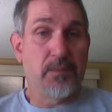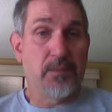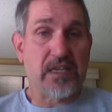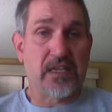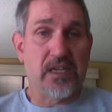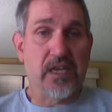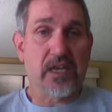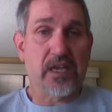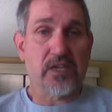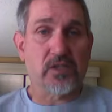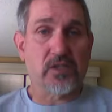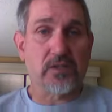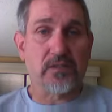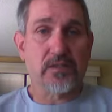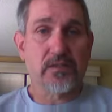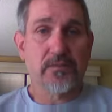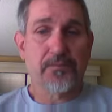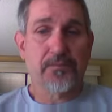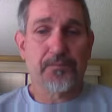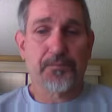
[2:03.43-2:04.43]
make
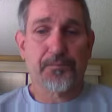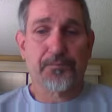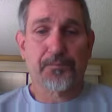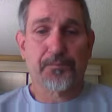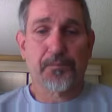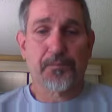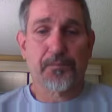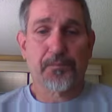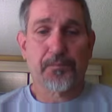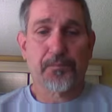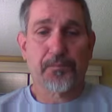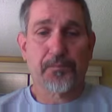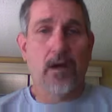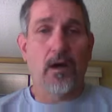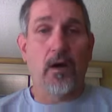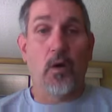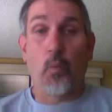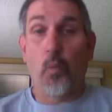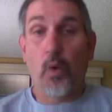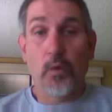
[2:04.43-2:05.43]
connections.
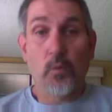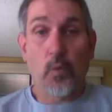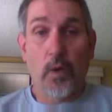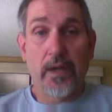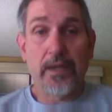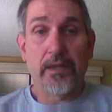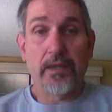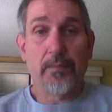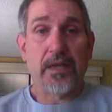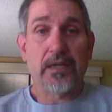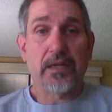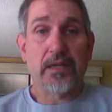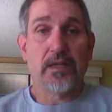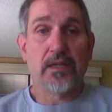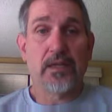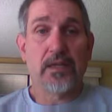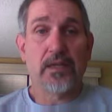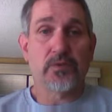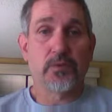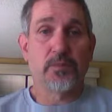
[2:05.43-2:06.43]
One way in my
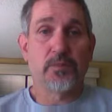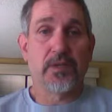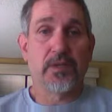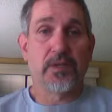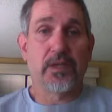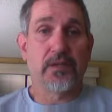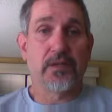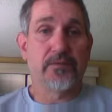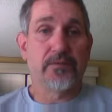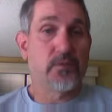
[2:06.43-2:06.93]
classroom that